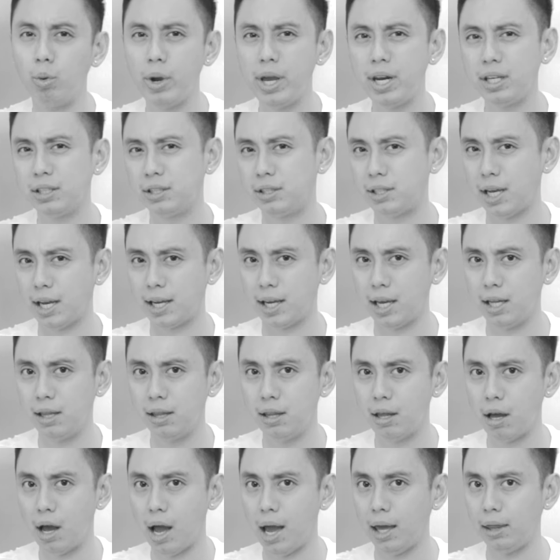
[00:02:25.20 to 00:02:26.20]
wait a
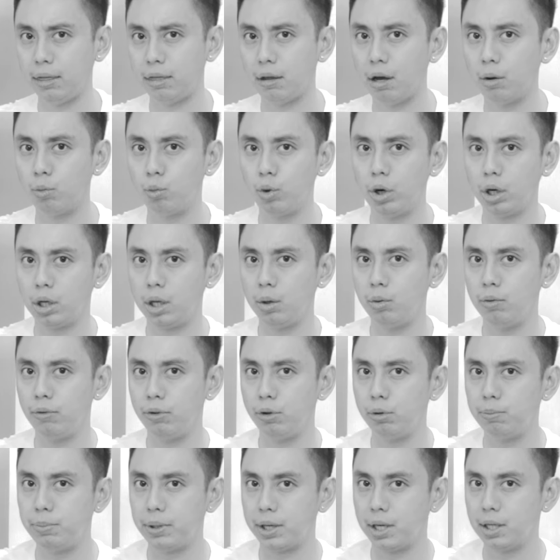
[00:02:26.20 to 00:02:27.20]
second, I thought working
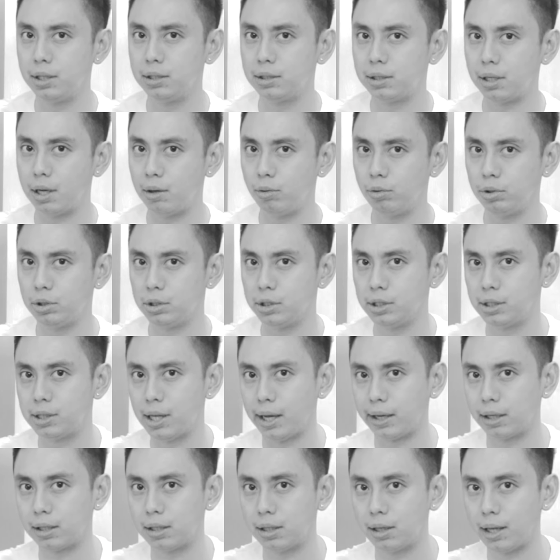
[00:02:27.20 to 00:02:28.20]
with you is
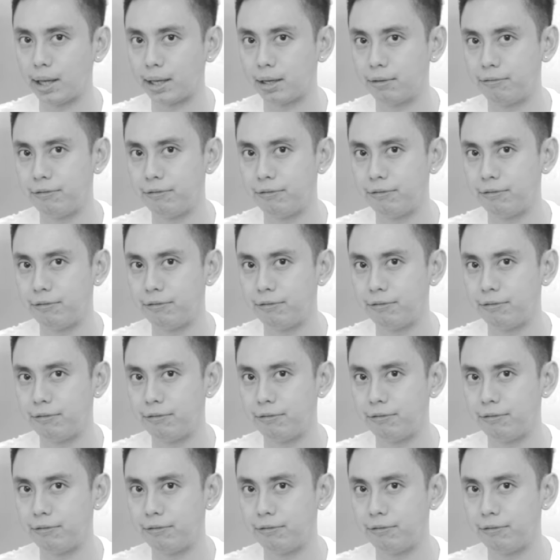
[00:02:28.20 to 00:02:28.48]
like a